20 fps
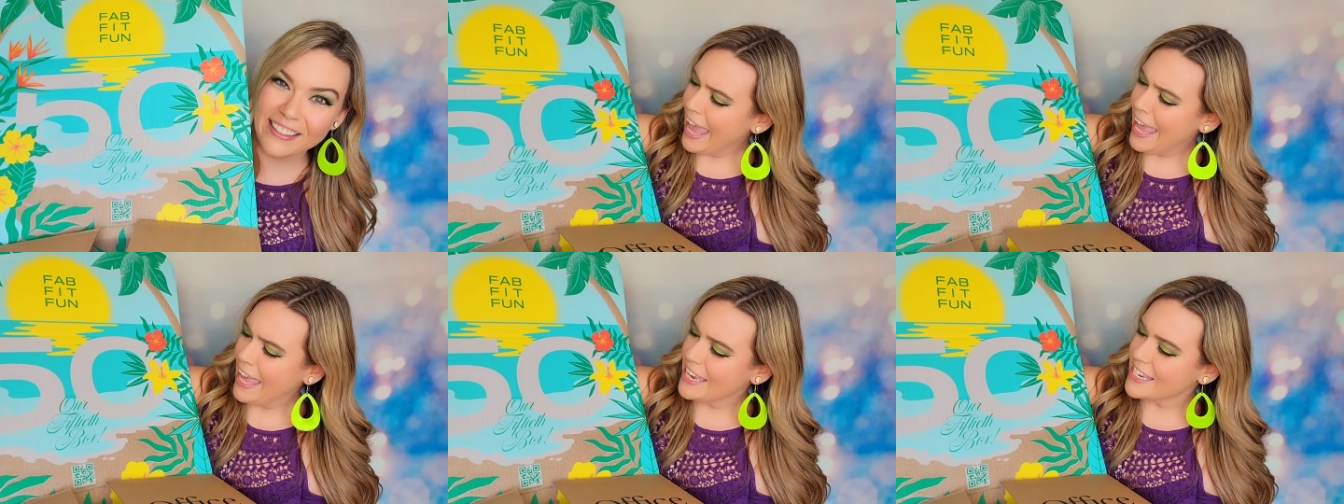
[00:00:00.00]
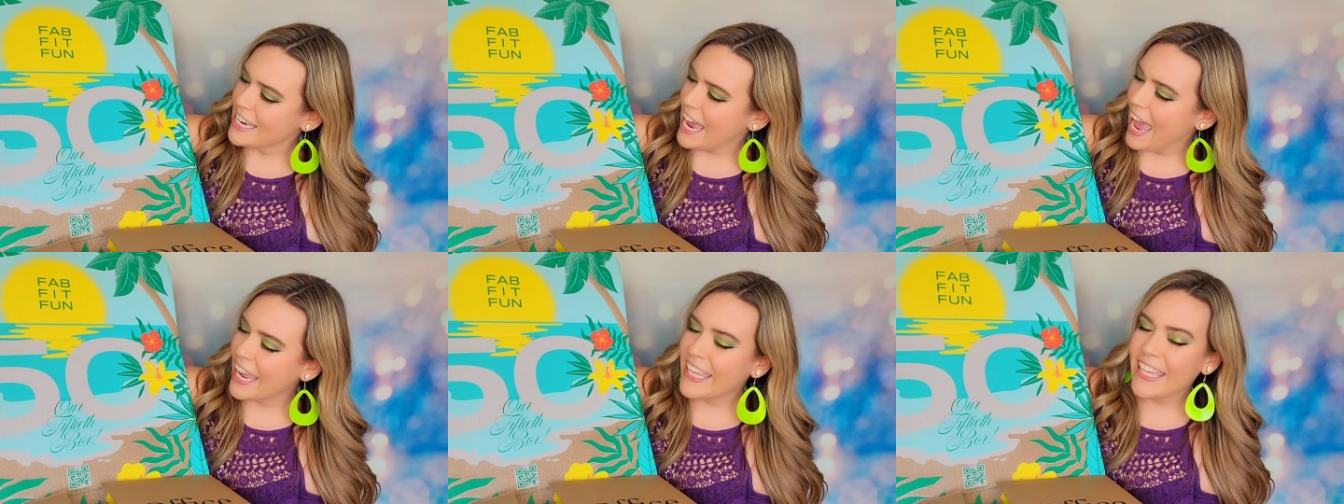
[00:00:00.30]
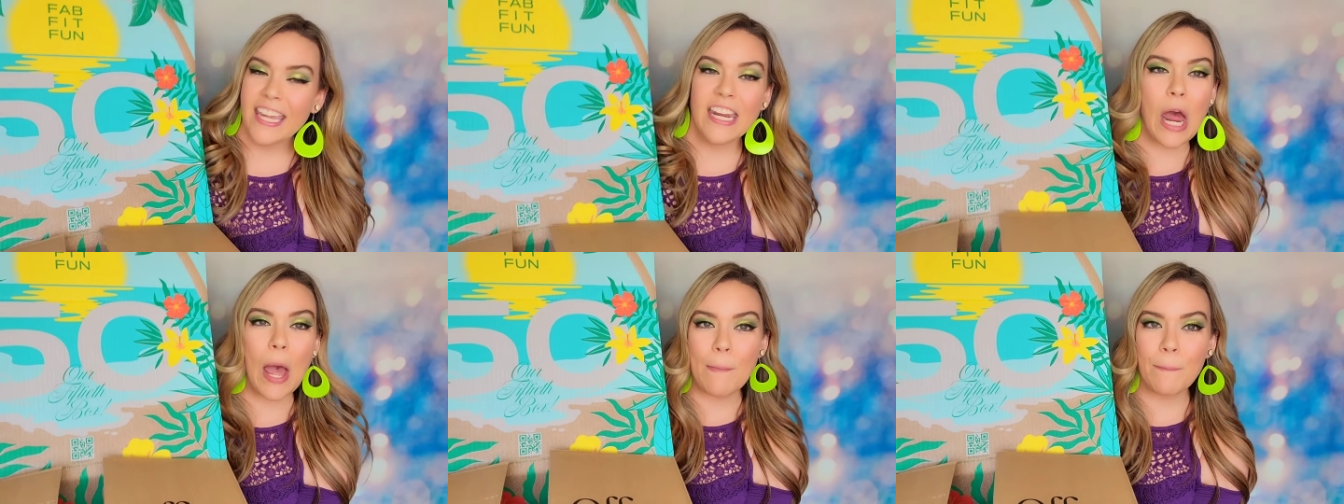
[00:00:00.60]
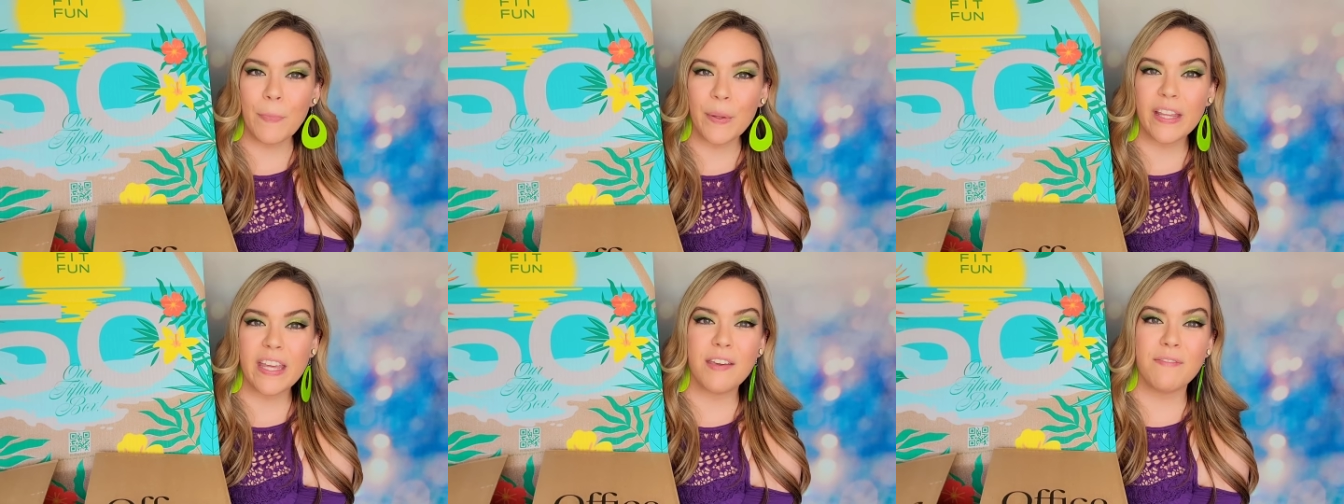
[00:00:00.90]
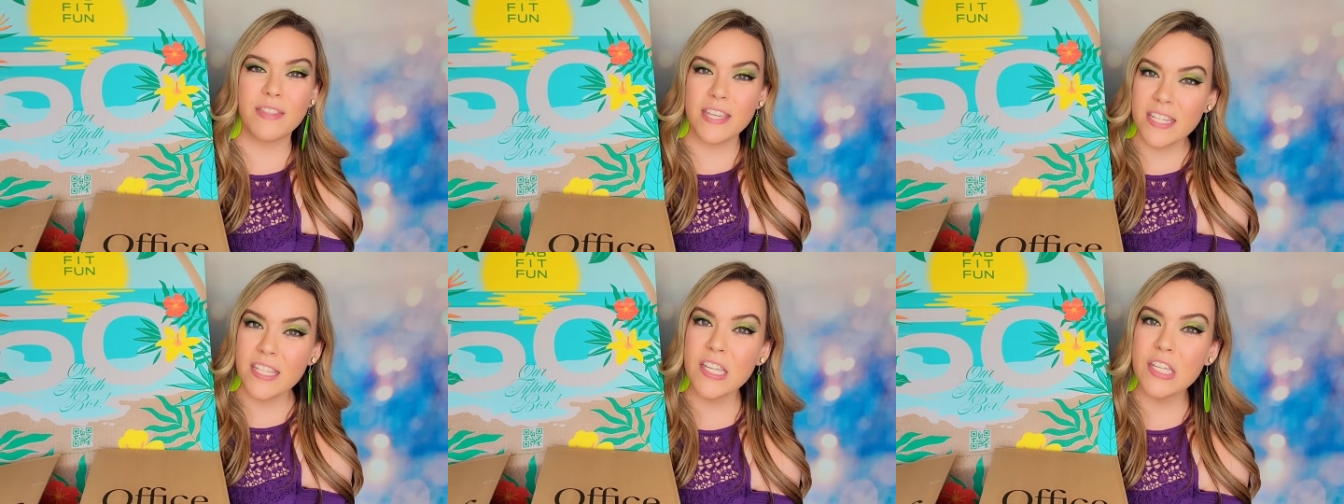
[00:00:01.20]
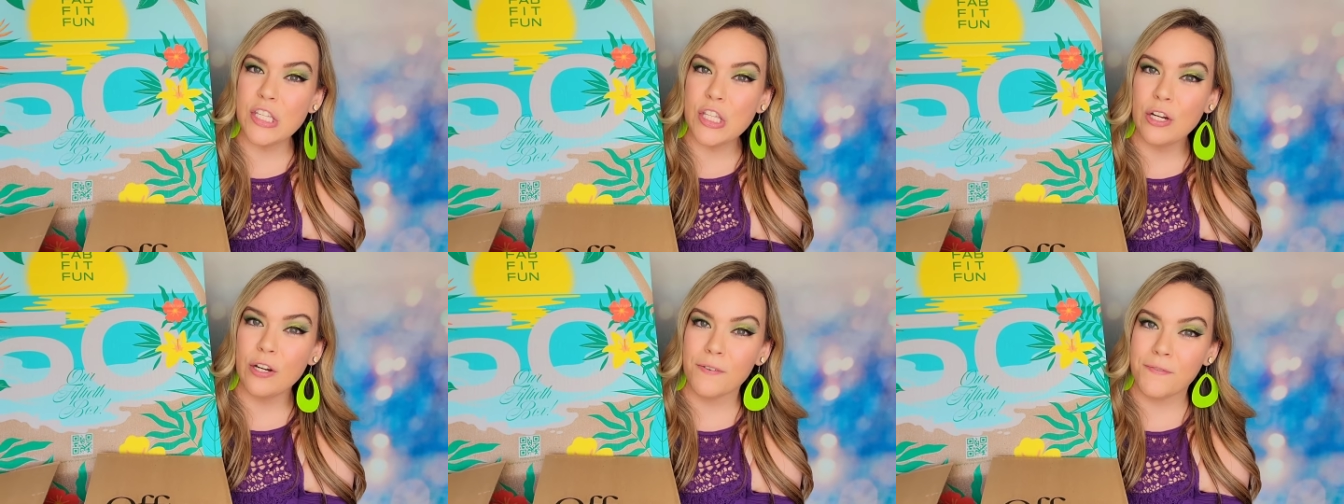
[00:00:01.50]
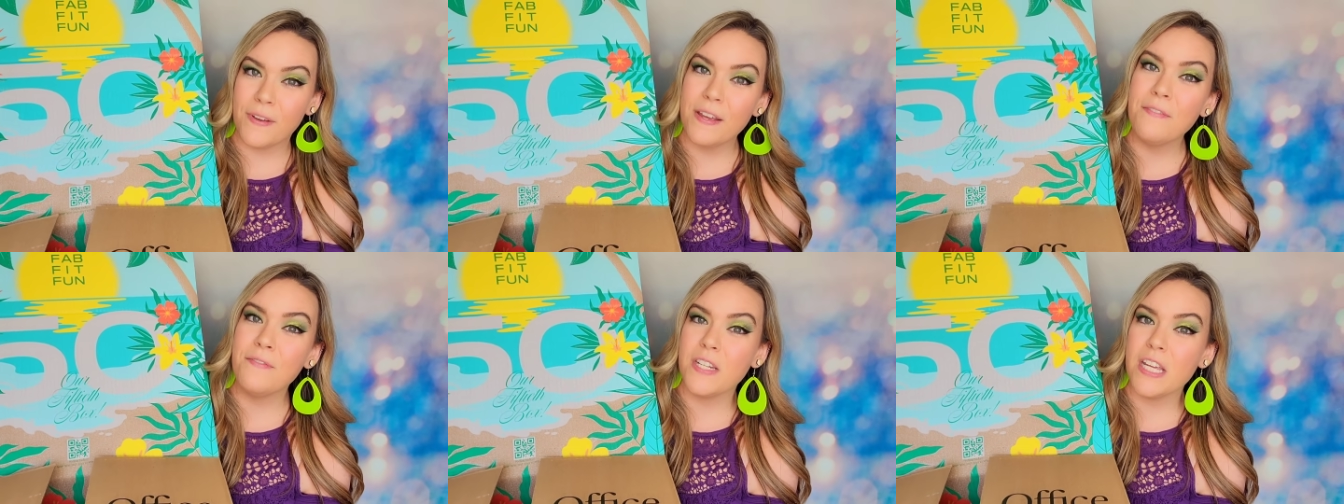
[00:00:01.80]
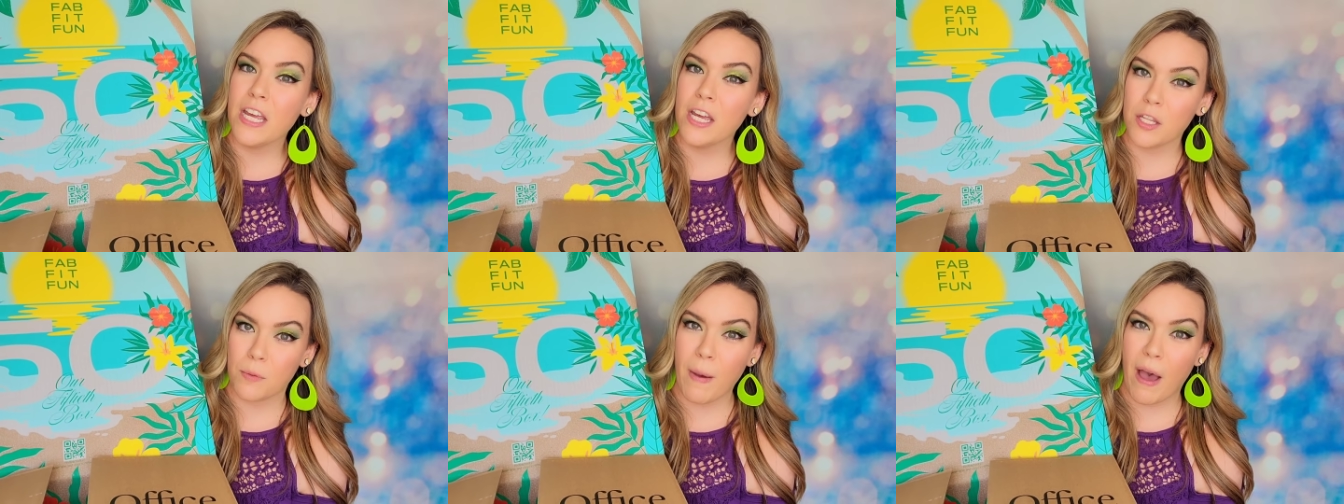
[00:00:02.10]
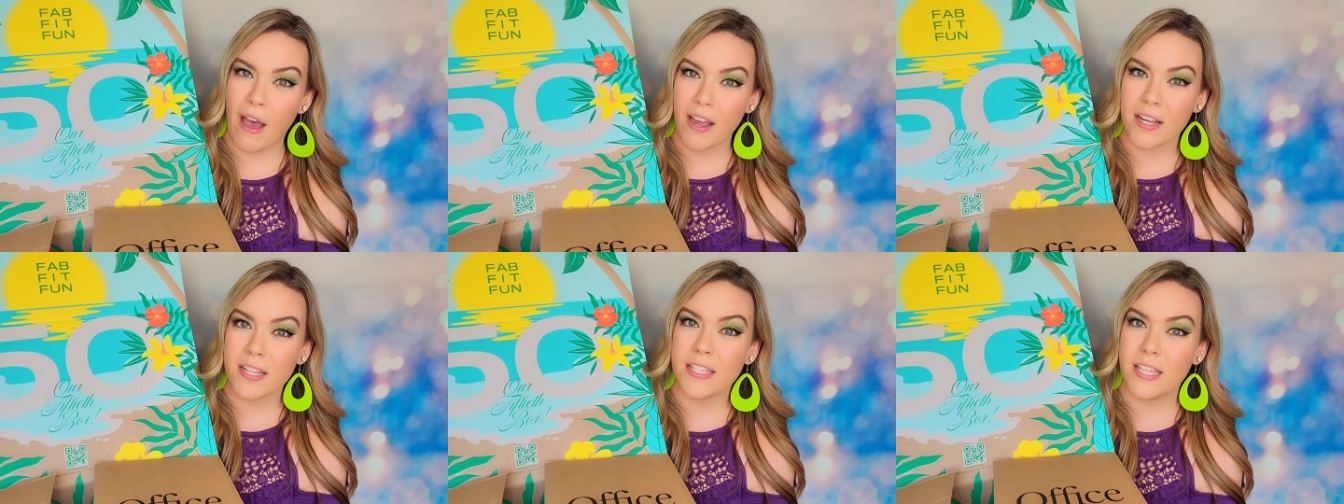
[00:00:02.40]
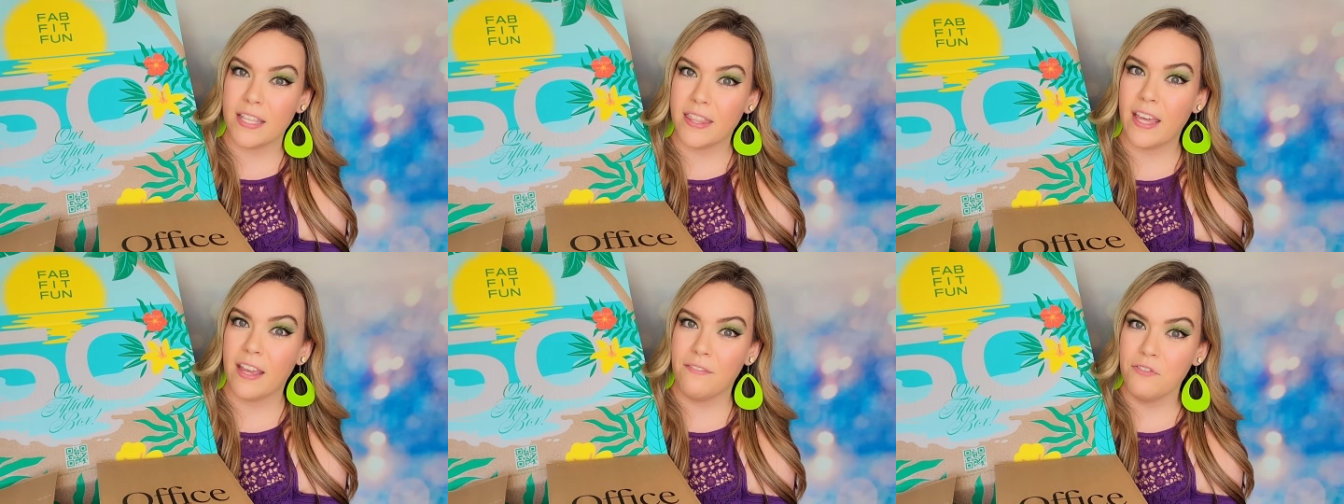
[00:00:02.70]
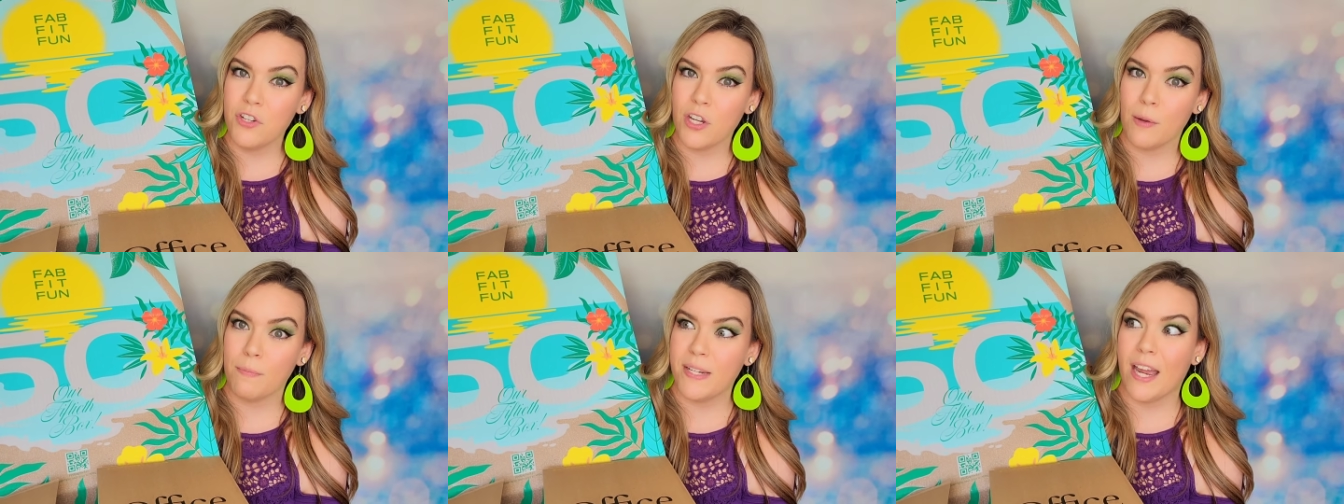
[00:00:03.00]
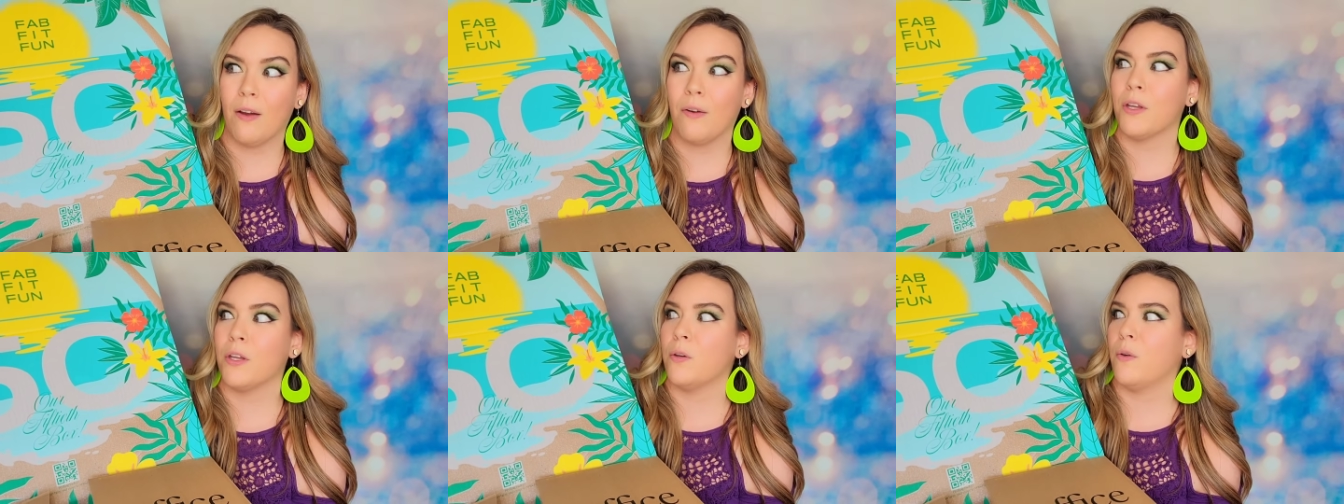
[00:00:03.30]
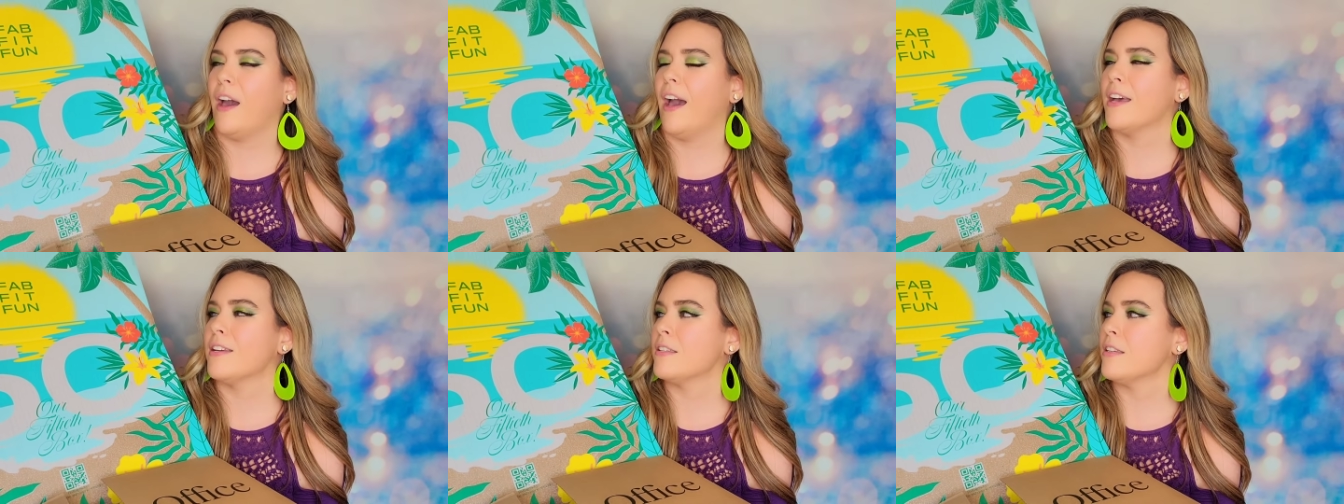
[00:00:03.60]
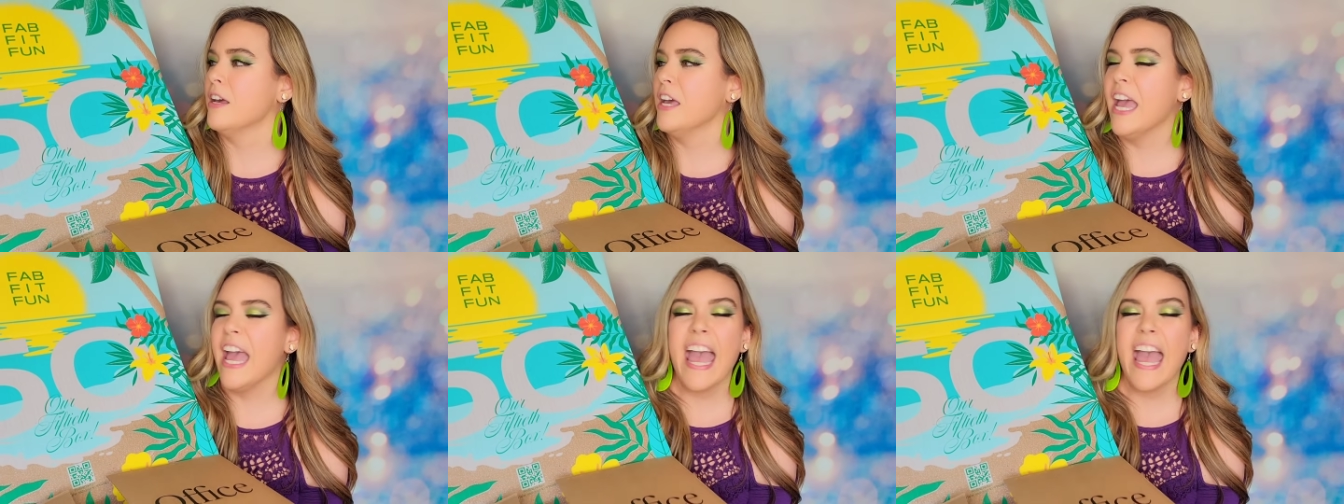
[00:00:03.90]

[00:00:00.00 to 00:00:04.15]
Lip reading: And I cannot believe this is their 50th box that they've shipped out, you guys.